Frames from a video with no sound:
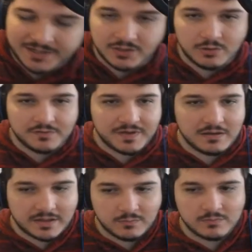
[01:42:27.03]
don't know if
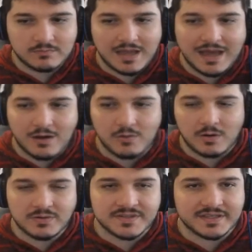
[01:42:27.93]
how
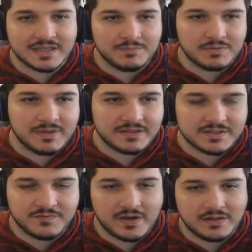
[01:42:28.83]
Oda's gonna implement
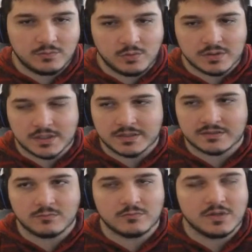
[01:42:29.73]
this final war
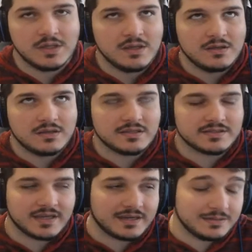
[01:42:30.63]
arc.
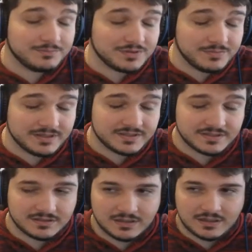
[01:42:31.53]
He's got to
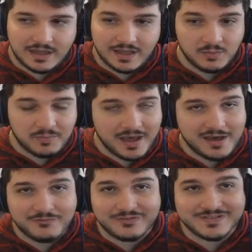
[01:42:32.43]
implement
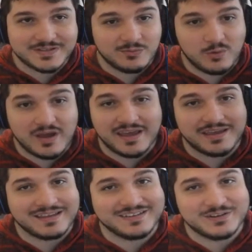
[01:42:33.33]
Elbaf in some
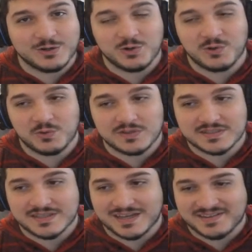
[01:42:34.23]
way,
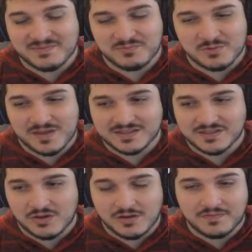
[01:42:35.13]
he's got to
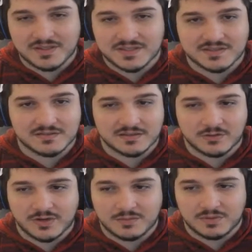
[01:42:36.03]
implement all these
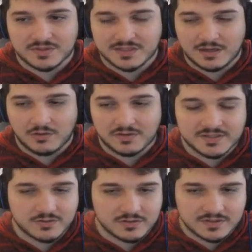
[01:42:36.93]
incredible, all
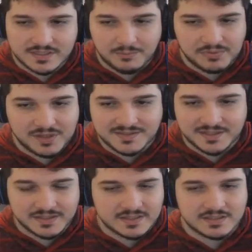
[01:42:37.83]
these subplots
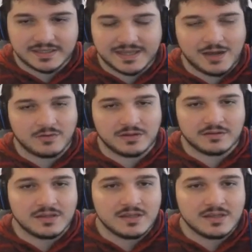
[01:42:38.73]
that he's laid out and